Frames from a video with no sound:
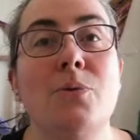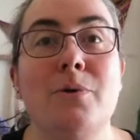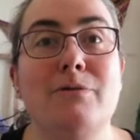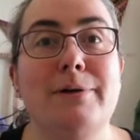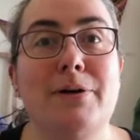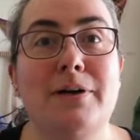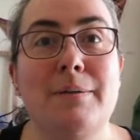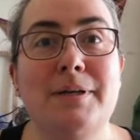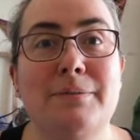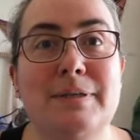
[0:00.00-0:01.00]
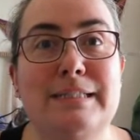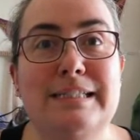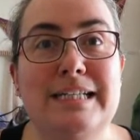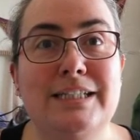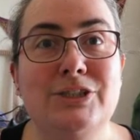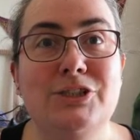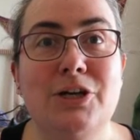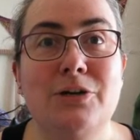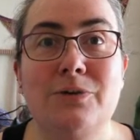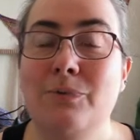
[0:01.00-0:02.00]
What have we got coming up in today's
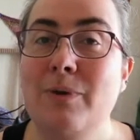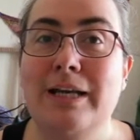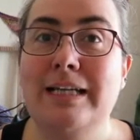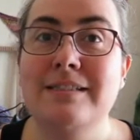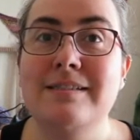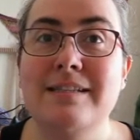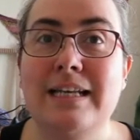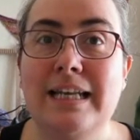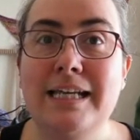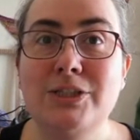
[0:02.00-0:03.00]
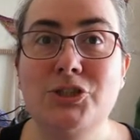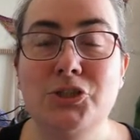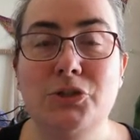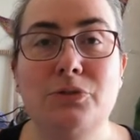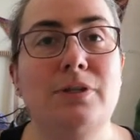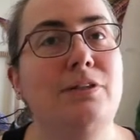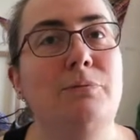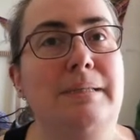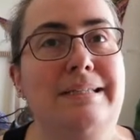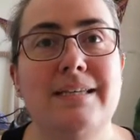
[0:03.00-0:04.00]
show? Well, it's late June,
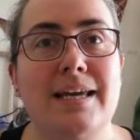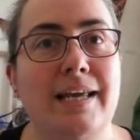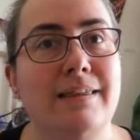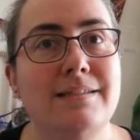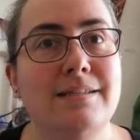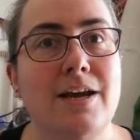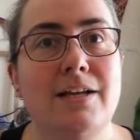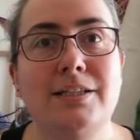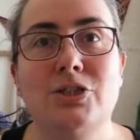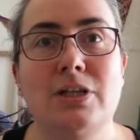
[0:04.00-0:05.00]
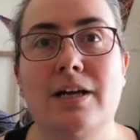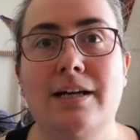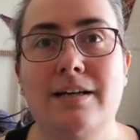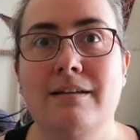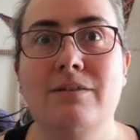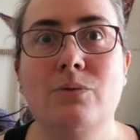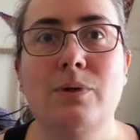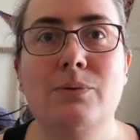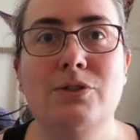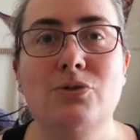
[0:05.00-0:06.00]
you'll be seeing this early July, and I thought
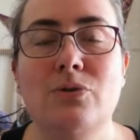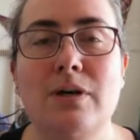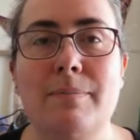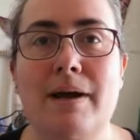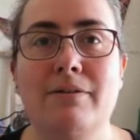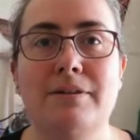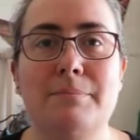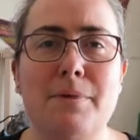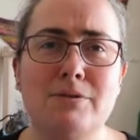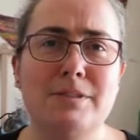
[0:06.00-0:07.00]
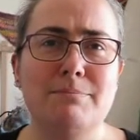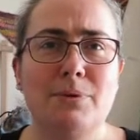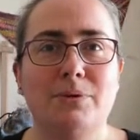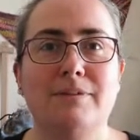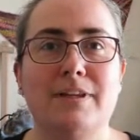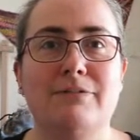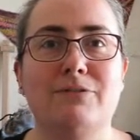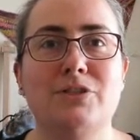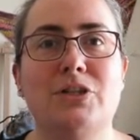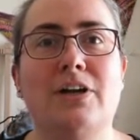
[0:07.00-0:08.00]
we would talk about the most important thing
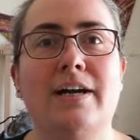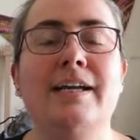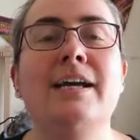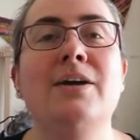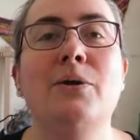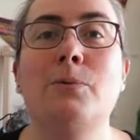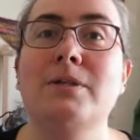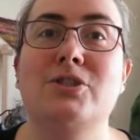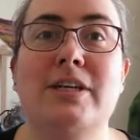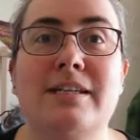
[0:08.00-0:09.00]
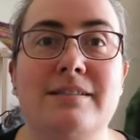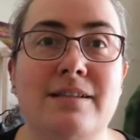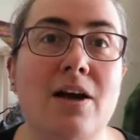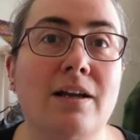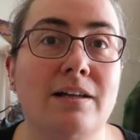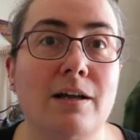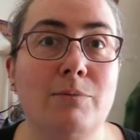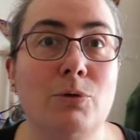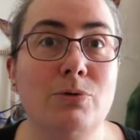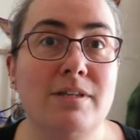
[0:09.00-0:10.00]
for July, which is Colour Club
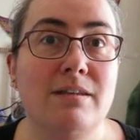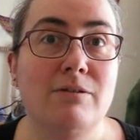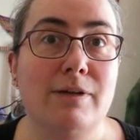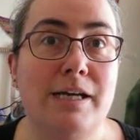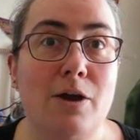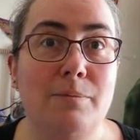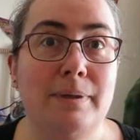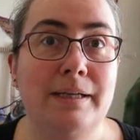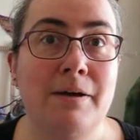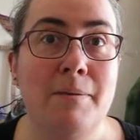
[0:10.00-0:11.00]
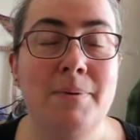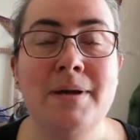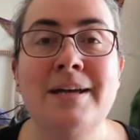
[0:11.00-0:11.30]
Q3 opening up.